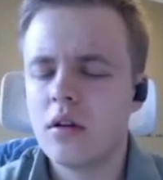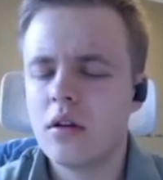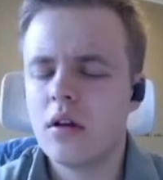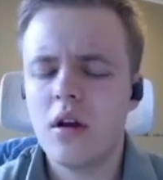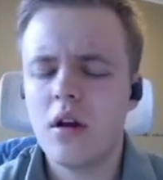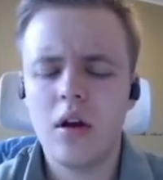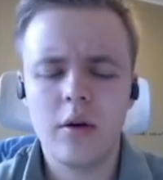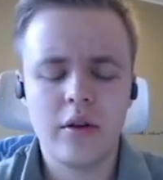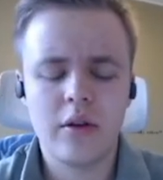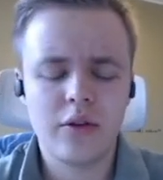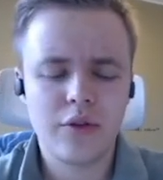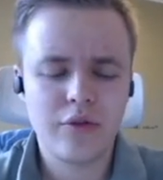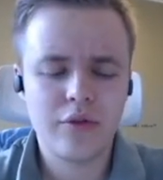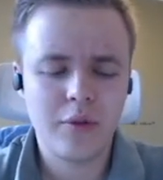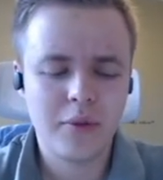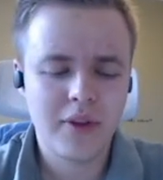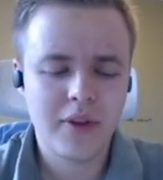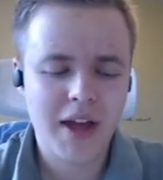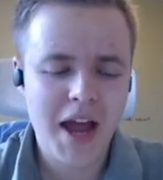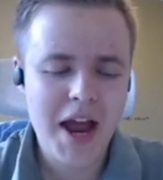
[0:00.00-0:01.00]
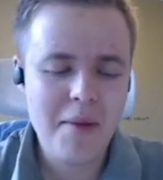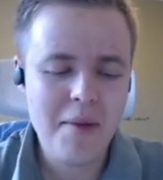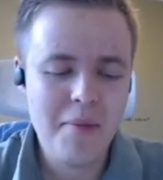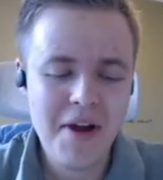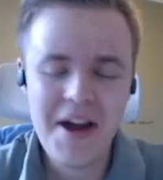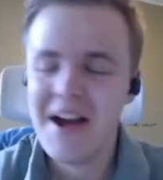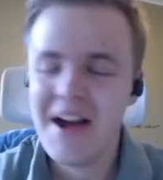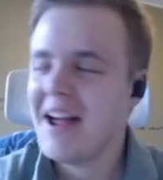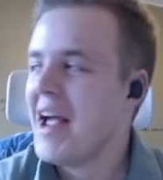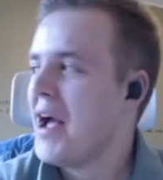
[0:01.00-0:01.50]
Oh, it's from the game.
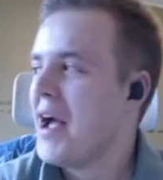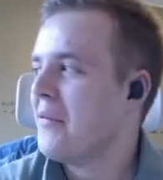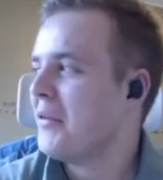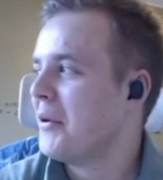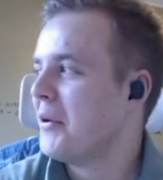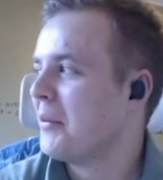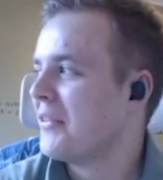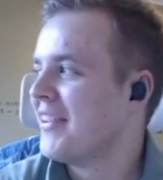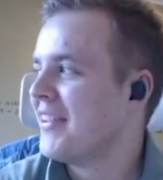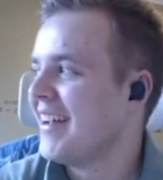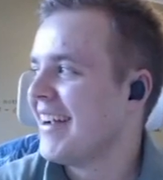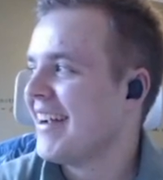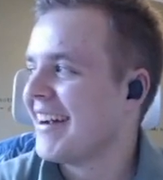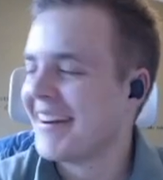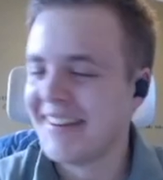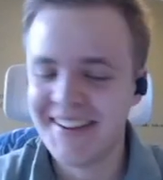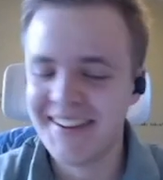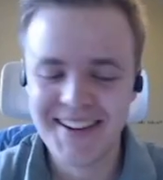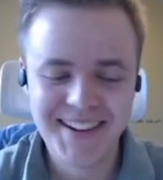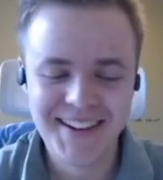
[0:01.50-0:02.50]
I thought it was here.